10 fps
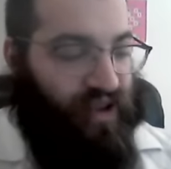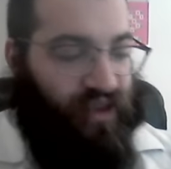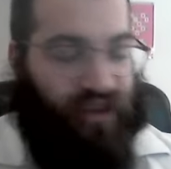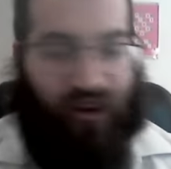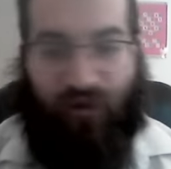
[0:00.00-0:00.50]

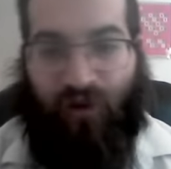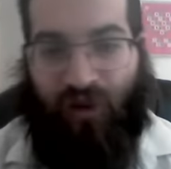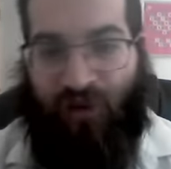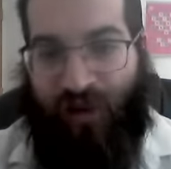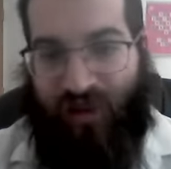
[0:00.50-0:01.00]
Therefore,
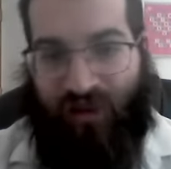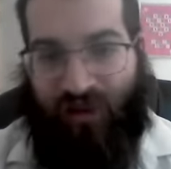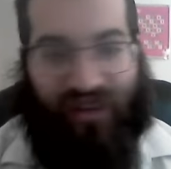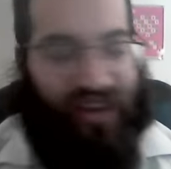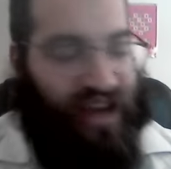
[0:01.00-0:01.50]
the Rebbe
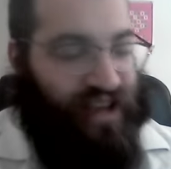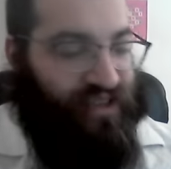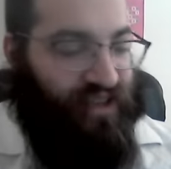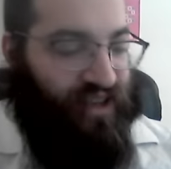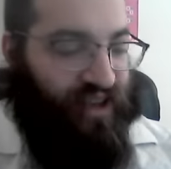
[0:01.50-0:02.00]
turned to the
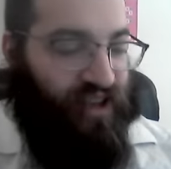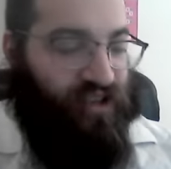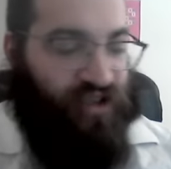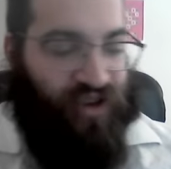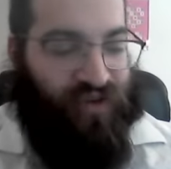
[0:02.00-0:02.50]
Chassid,
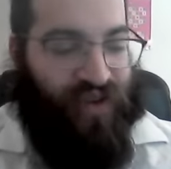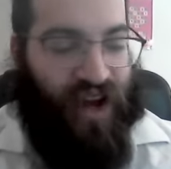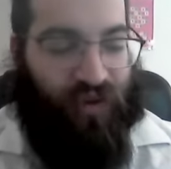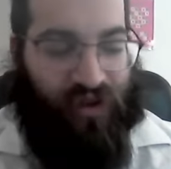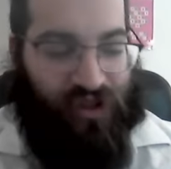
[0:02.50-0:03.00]
serve
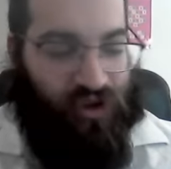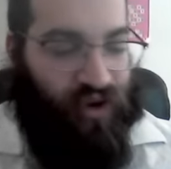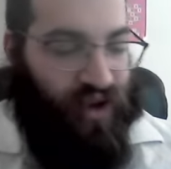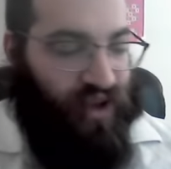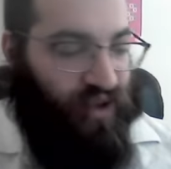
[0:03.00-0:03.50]
God with
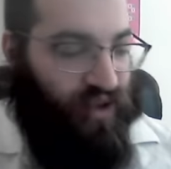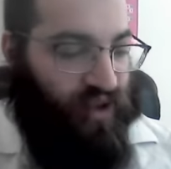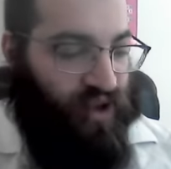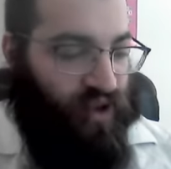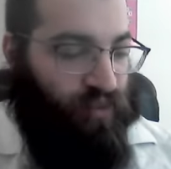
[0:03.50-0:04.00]
joy,
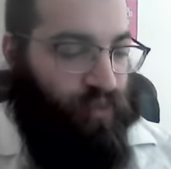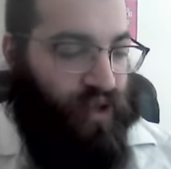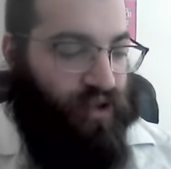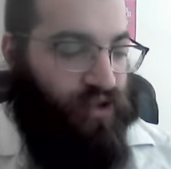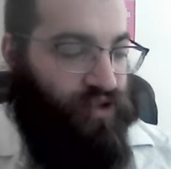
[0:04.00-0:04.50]

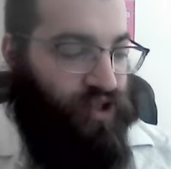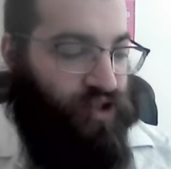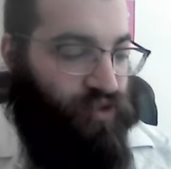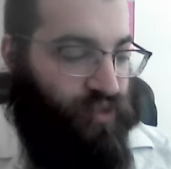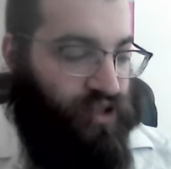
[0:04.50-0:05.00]
because a
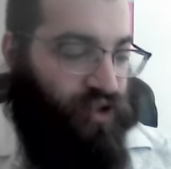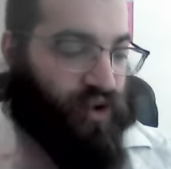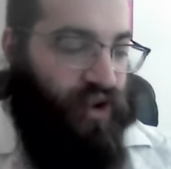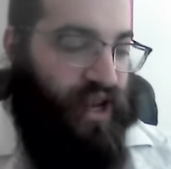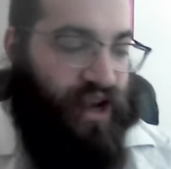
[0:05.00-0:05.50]
human
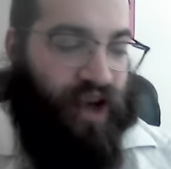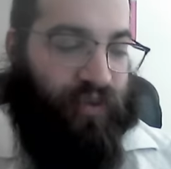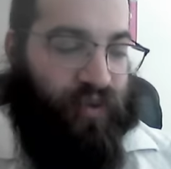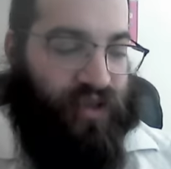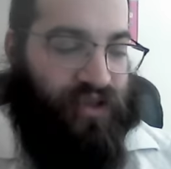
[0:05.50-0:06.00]
joy and
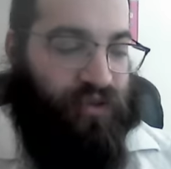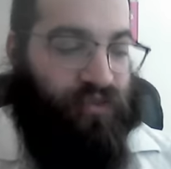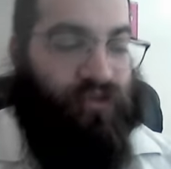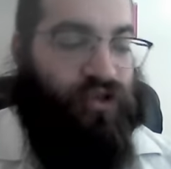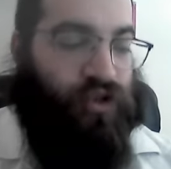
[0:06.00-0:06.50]

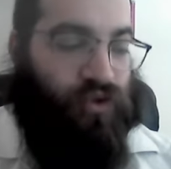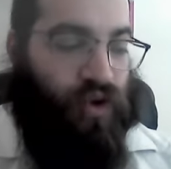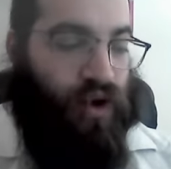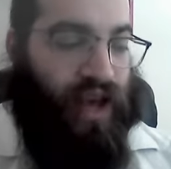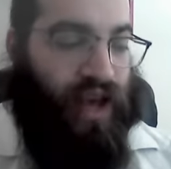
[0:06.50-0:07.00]
optimism
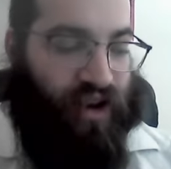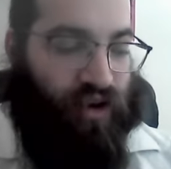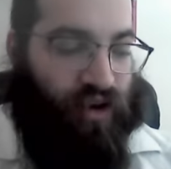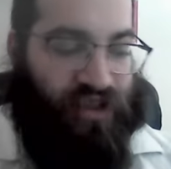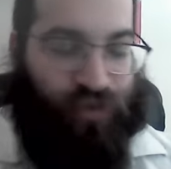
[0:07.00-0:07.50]
draw a
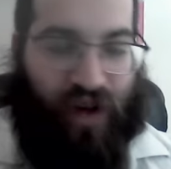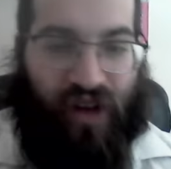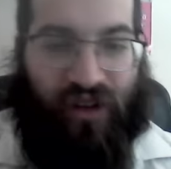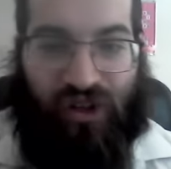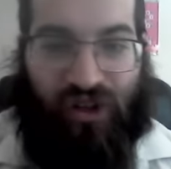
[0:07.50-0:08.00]

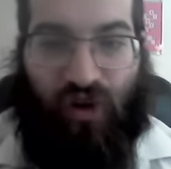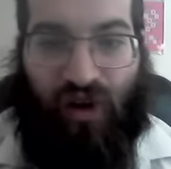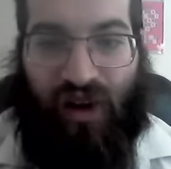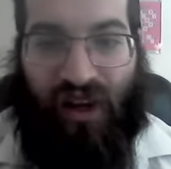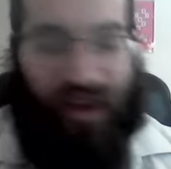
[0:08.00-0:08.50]
corresponding
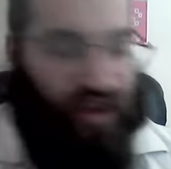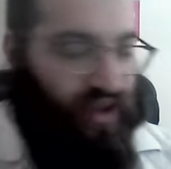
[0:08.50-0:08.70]
joy